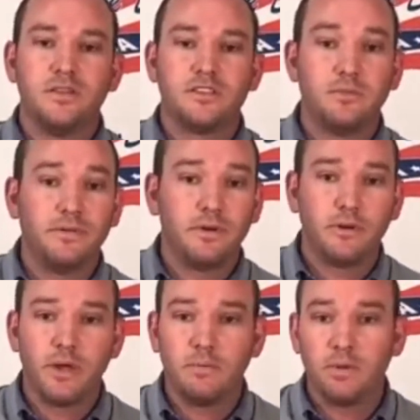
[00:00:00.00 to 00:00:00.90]
This could be for a
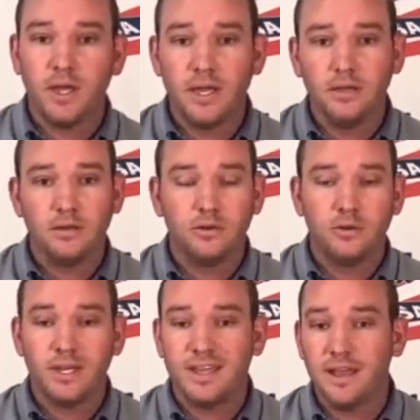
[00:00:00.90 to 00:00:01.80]
great play,
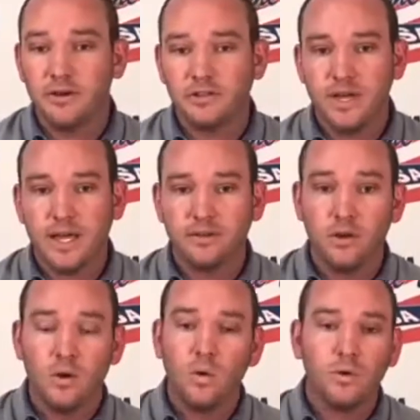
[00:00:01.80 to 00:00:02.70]
great character act,
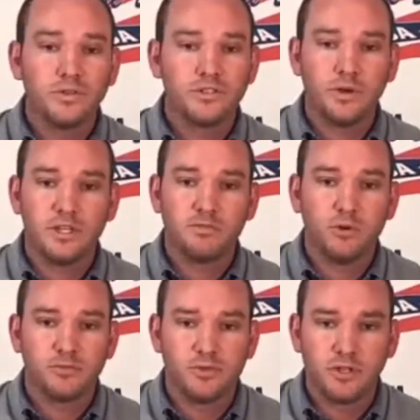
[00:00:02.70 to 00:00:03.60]
or just great
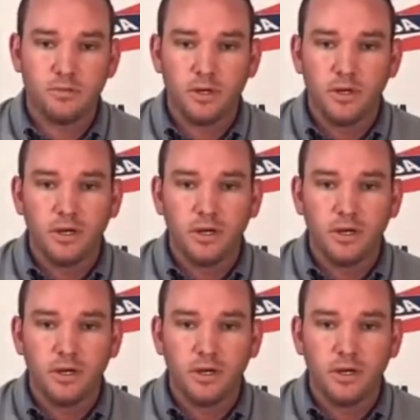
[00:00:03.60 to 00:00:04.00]
sportsmanship.